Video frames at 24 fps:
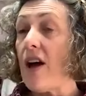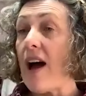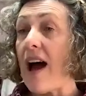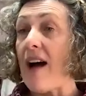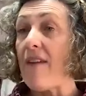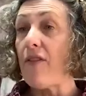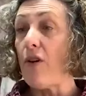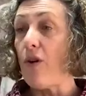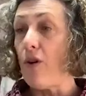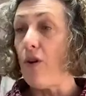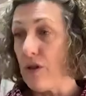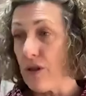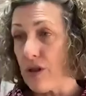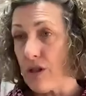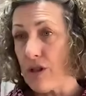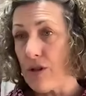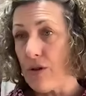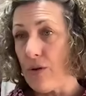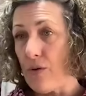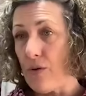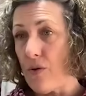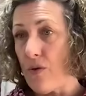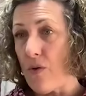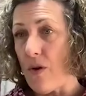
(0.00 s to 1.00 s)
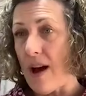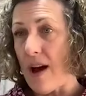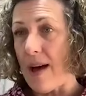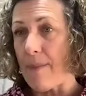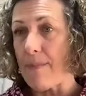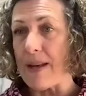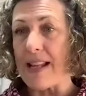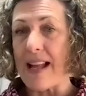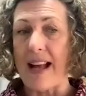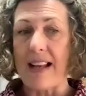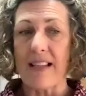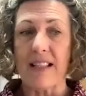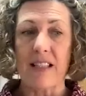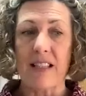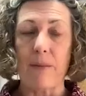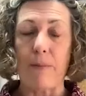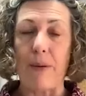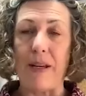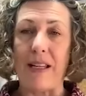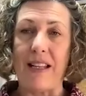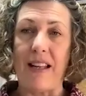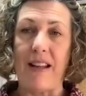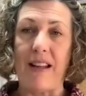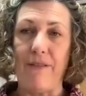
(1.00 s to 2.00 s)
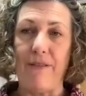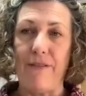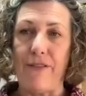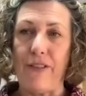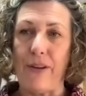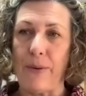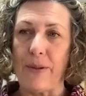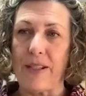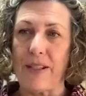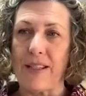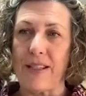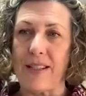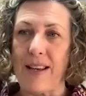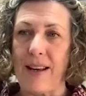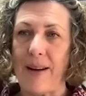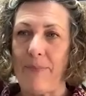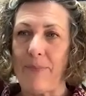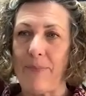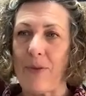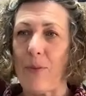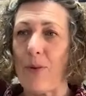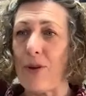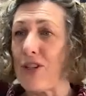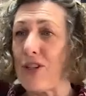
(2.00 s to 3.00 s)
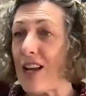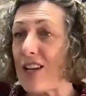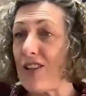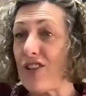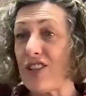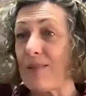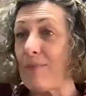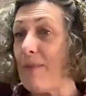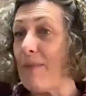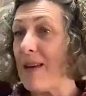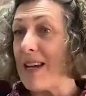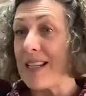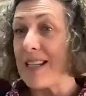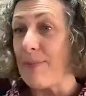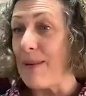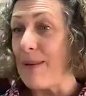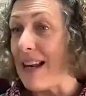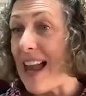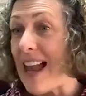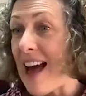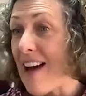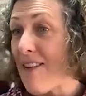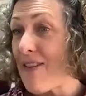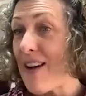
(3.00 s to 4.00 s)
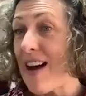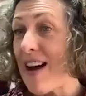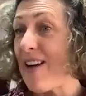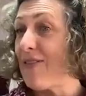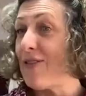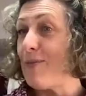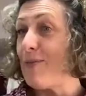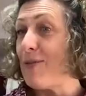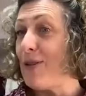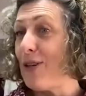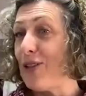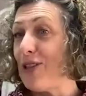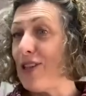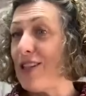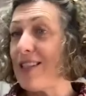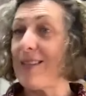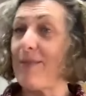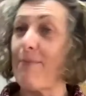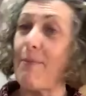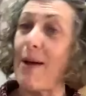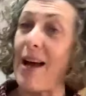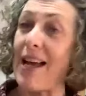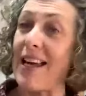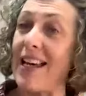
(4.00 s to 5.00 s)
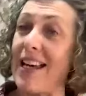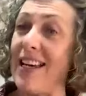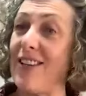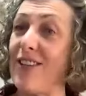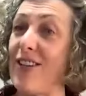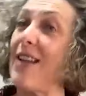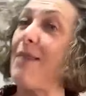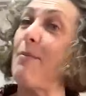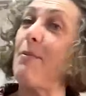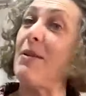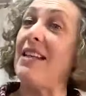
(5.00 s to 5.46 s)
I've also been asked to be an influencer, which just makes me laugh, I have to be honest, at my age. I, I